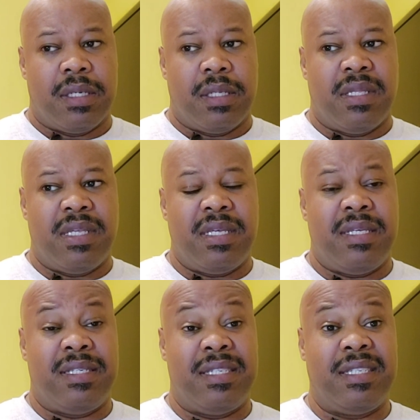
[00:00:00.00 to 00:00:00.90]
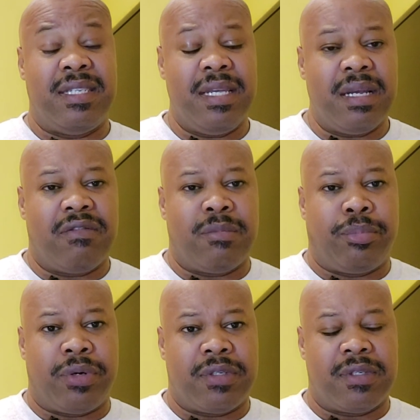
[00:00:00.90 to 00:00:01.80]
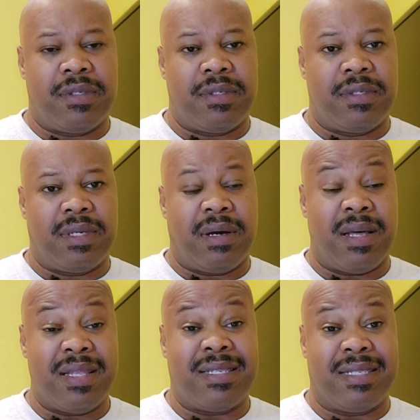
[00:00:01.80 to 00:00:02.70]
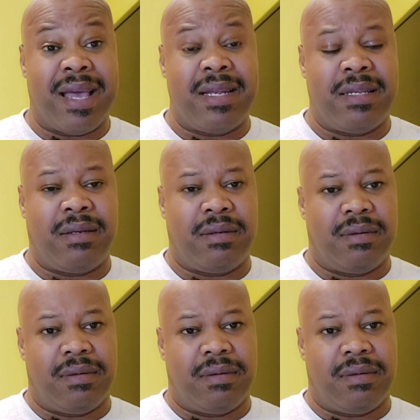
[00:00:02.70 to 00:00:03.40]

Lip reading: the seat of a person's understanding,